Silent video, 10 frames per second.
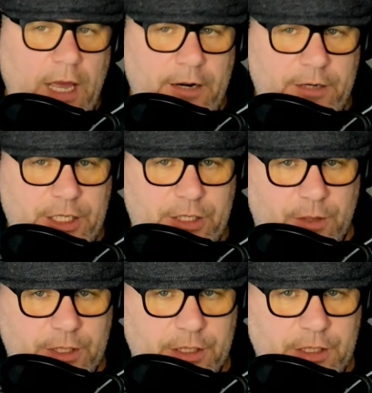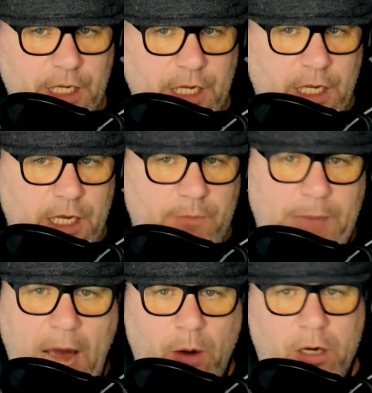energy sources.
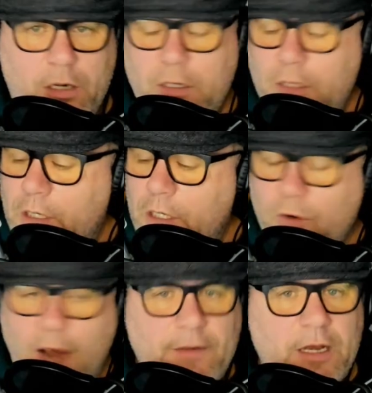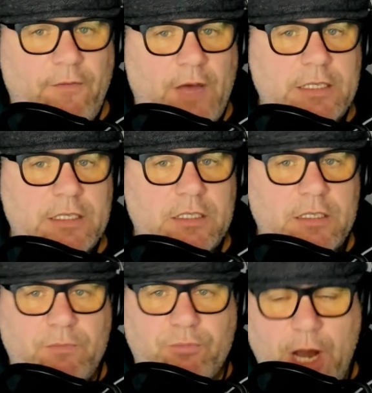Power, gravity devices,
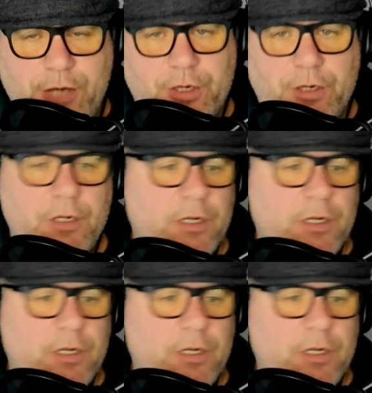pressure,